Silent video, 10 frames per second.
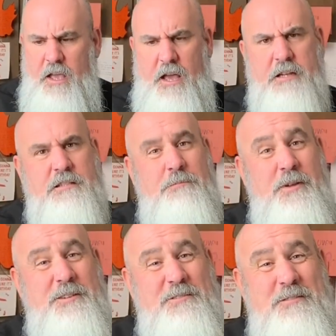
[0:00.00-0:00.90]
And it's a
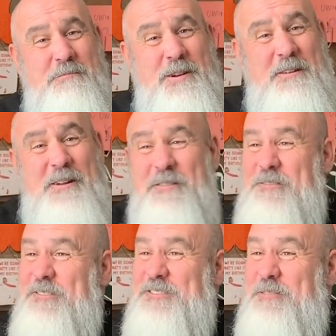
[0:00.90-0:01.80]
picture of Mary.
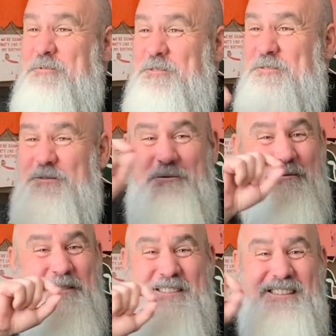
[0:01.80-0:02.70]
Someone drew
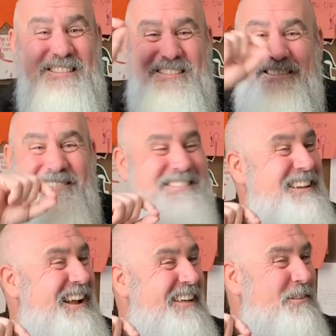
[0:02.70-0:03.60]
just this little
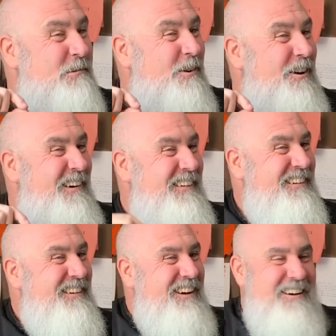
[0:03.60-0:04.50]
thing on the wall
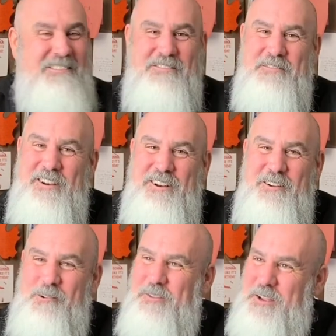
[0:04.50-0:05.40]
of Mary
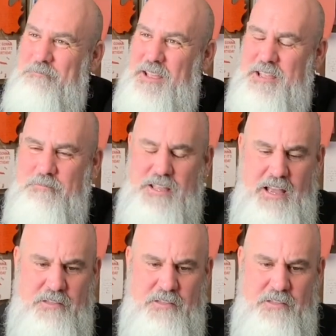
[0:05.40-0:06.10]
holding a baby.